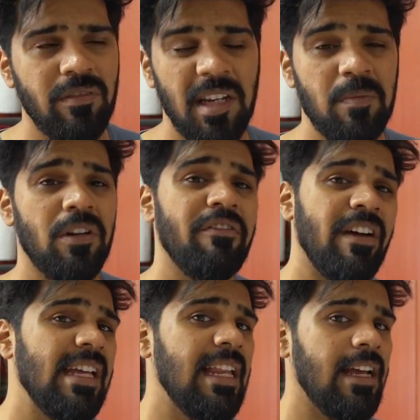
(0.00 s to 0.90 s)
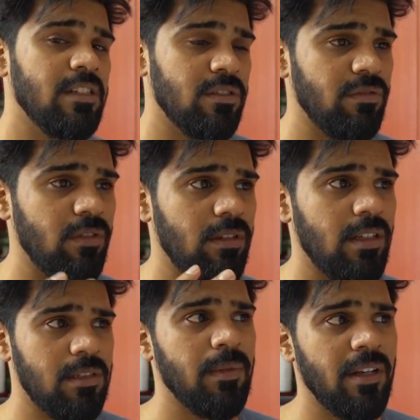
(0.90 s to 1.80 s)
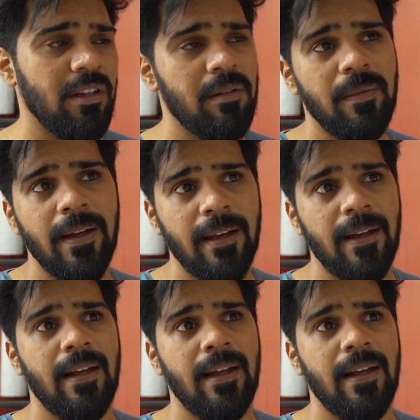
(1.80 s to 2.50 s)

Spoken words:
3.5 lakhs for this particular bike,